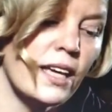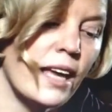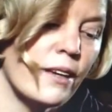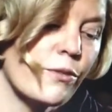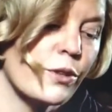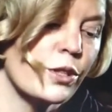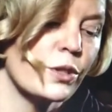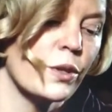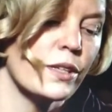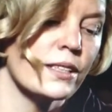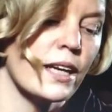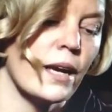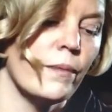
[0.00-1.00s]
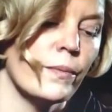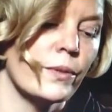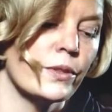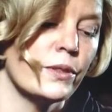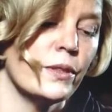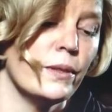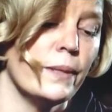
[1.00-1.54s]
and for a short time
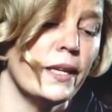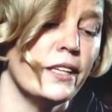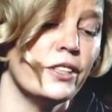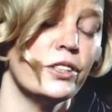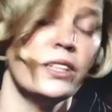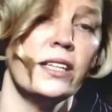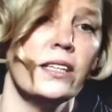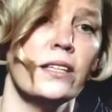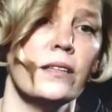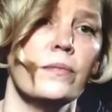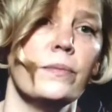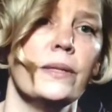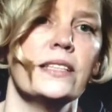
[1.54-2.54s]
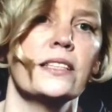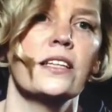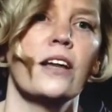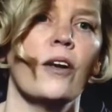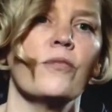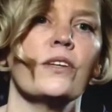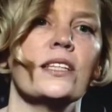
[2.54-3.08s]
pursued a PhD in peace and
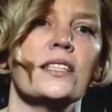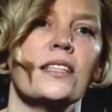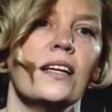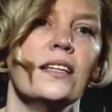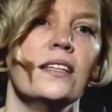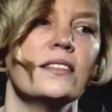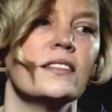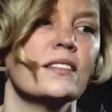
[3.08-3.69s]
conflict studies.